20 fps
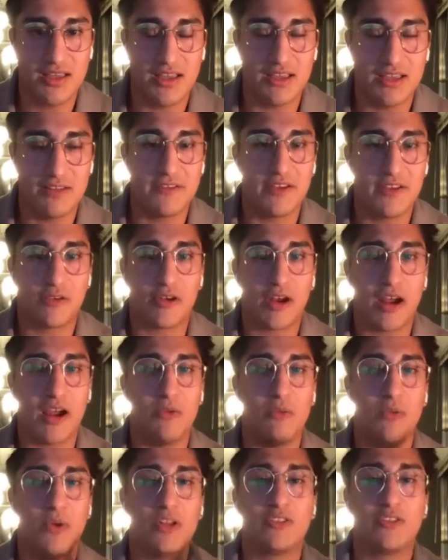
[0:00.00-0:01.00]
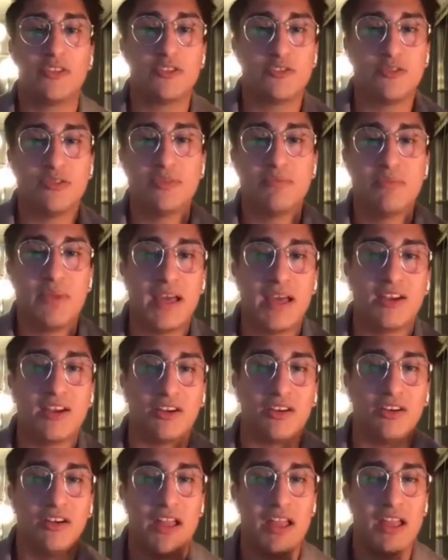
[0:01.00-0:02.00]
and figure out what they're doing
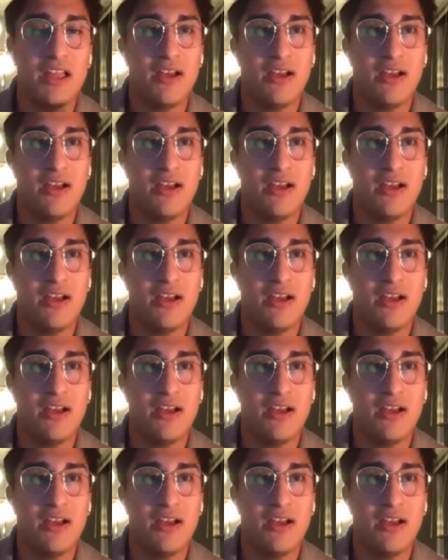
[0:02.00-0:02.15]
better.